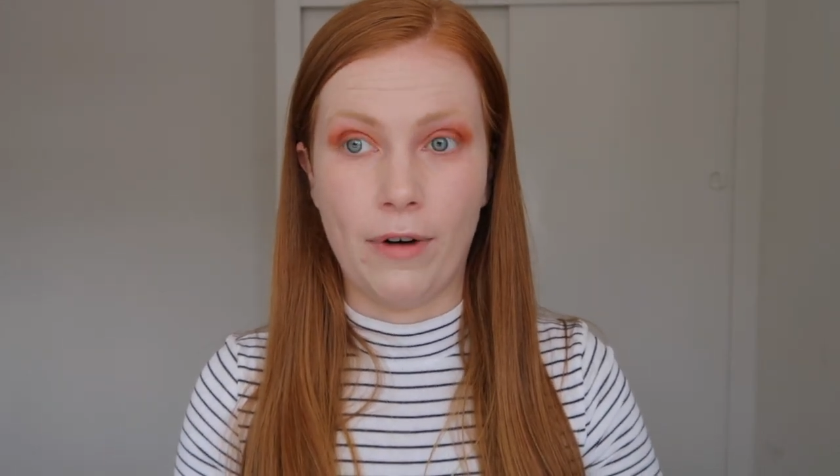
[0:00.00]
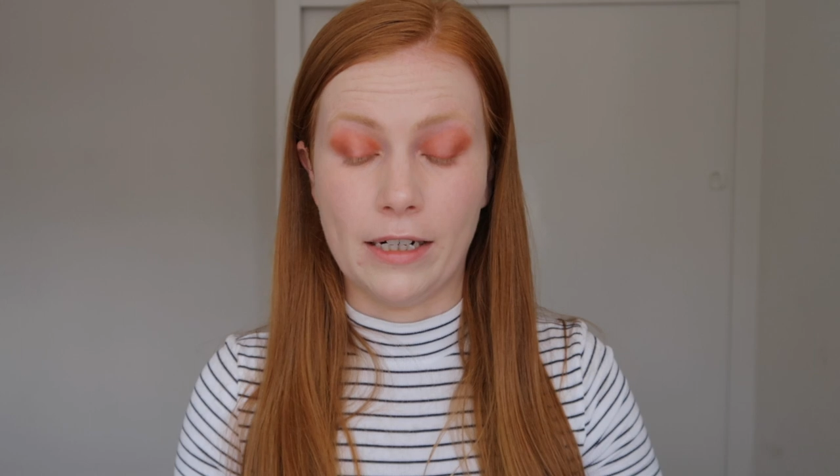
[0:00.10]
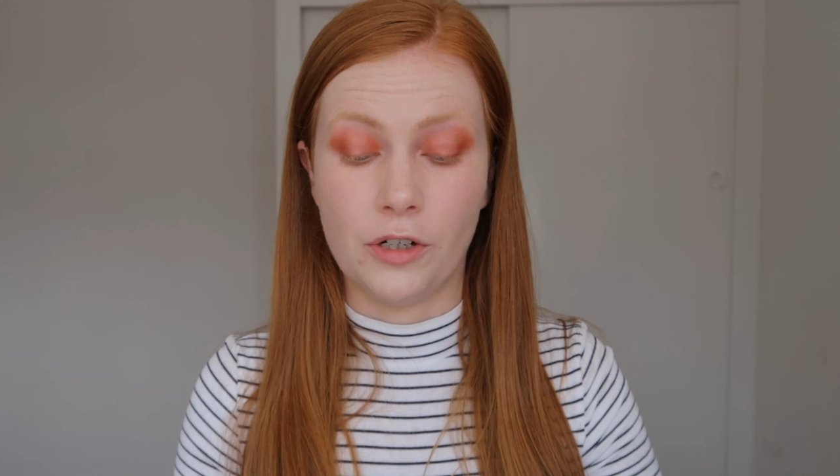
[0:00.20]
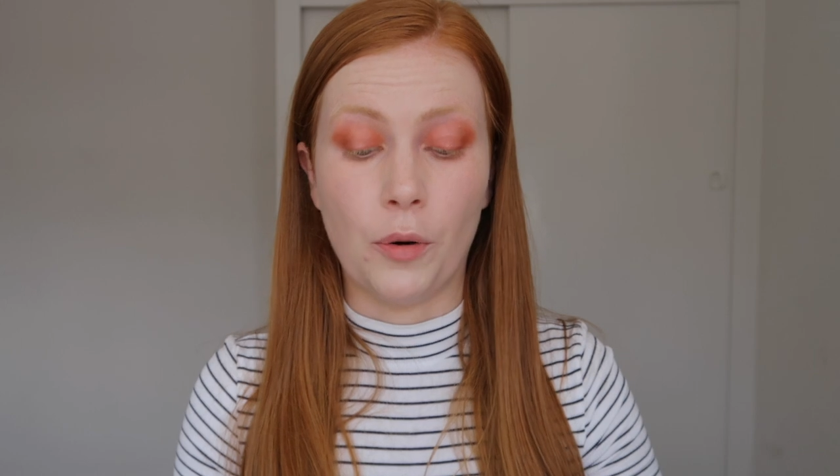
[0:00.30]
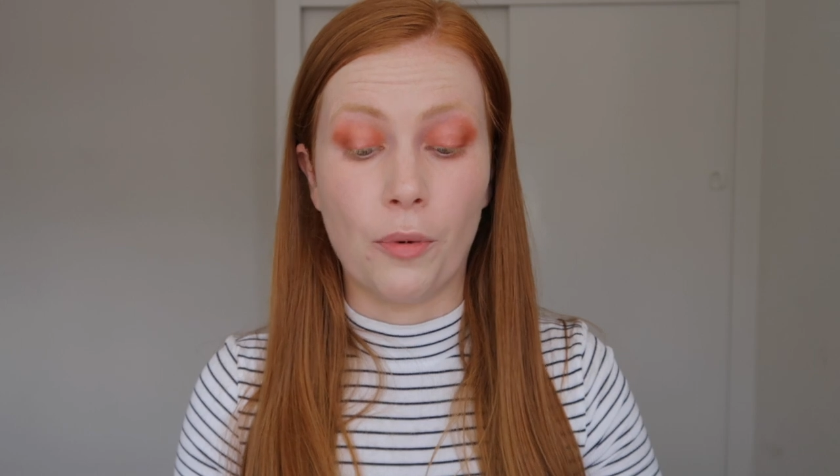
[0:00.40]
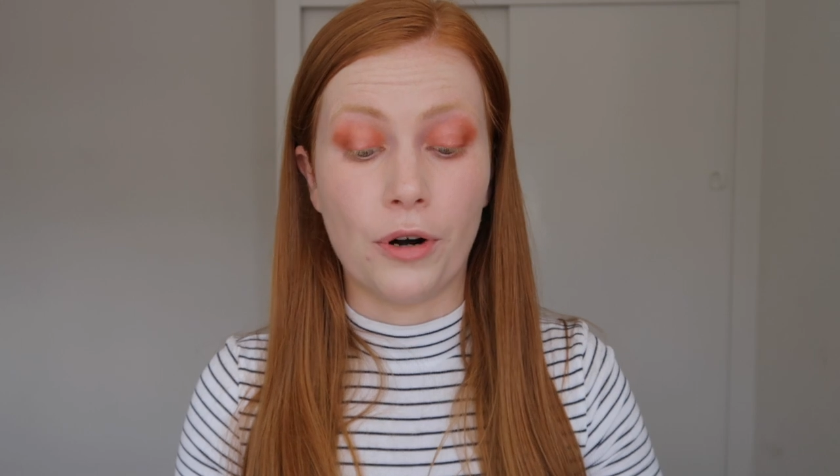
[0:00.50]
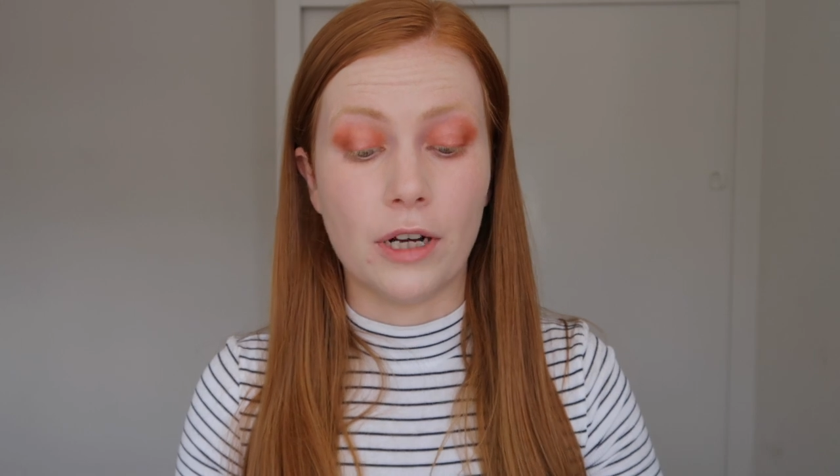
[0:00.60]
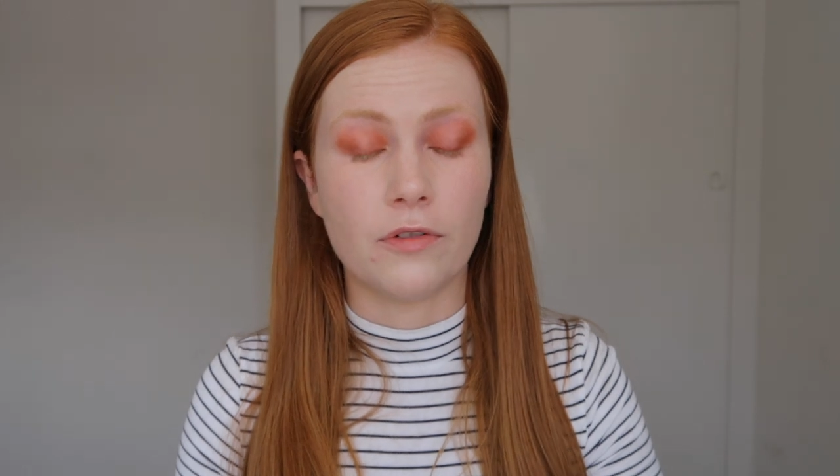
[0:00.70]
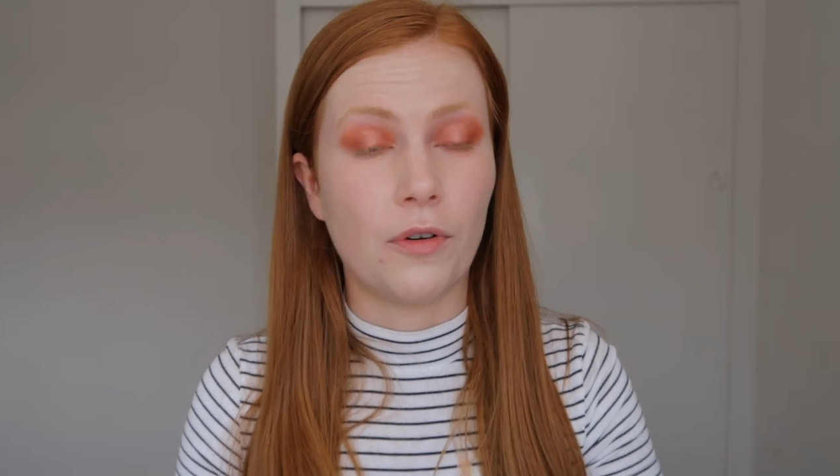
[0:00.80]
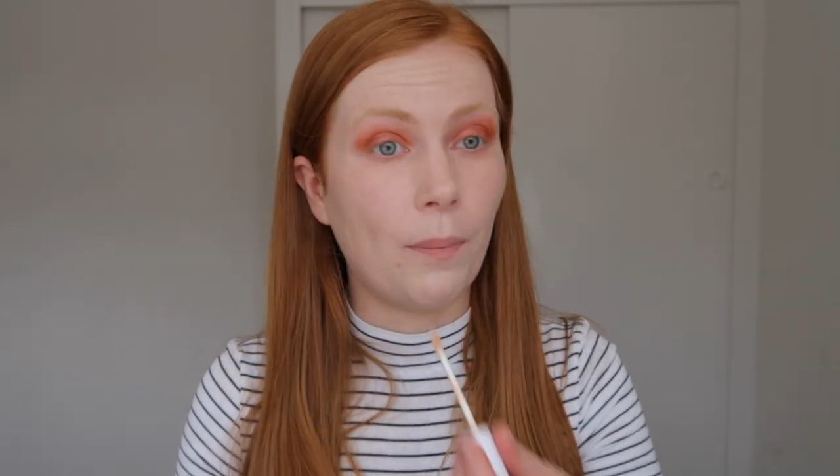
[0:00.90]
retinol
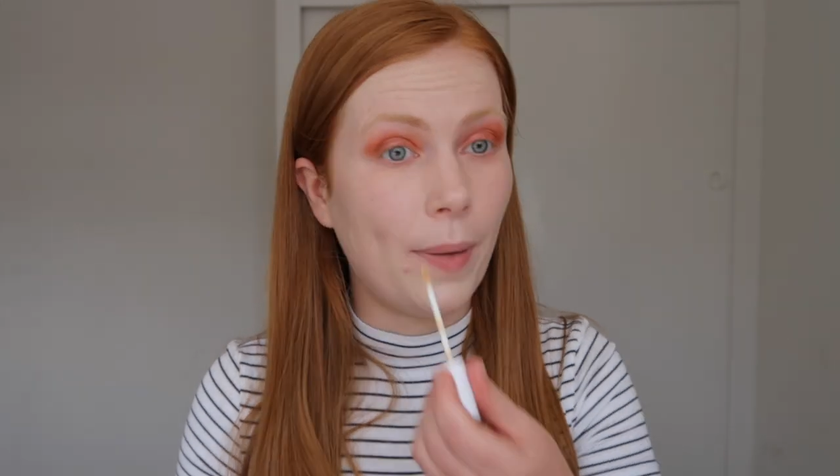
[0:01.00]
products from